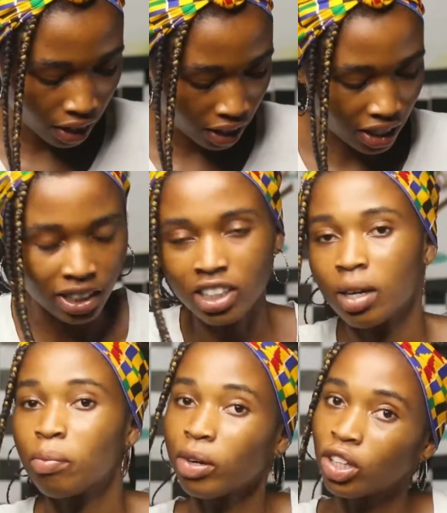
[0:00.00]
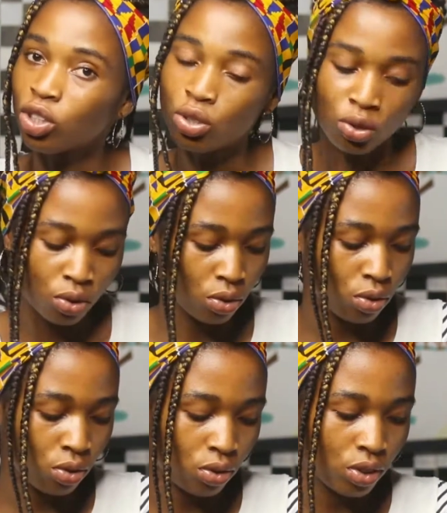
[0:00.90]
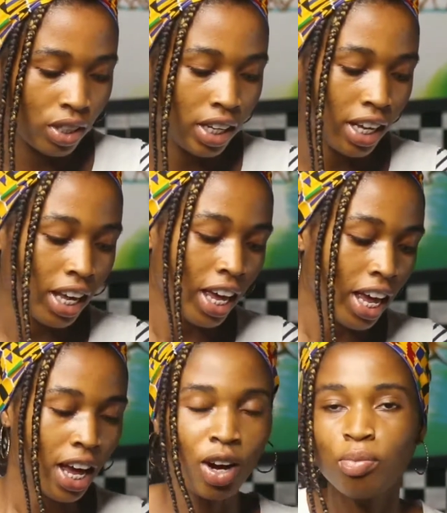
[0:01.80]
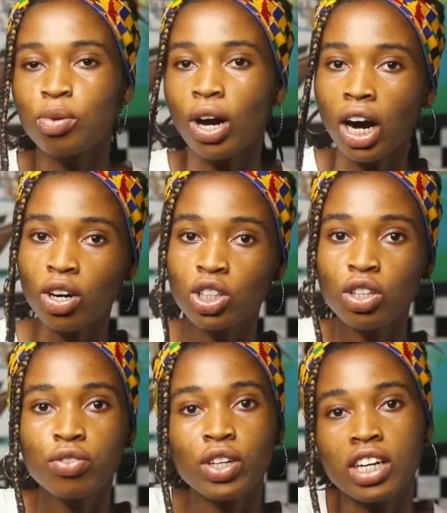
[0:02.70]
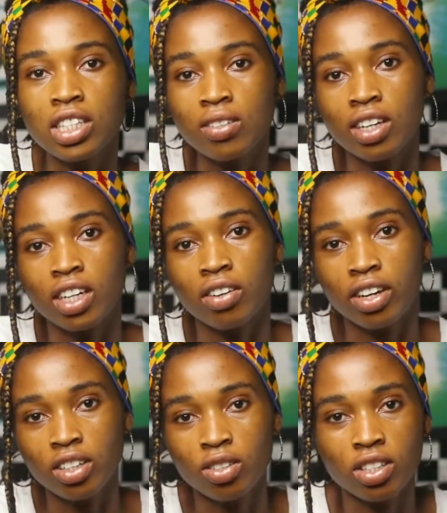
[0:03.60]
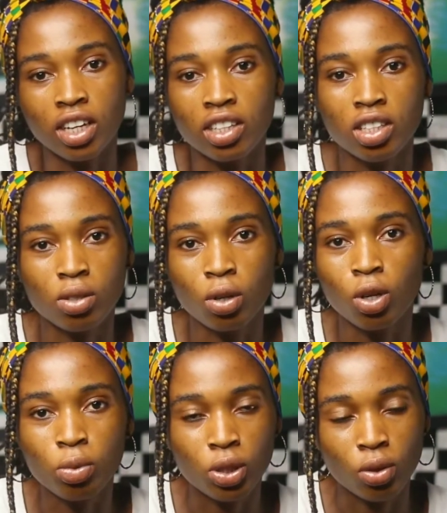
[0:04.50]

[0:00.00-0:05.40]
these are just some points to help you out. If you are still undergraduate students, it will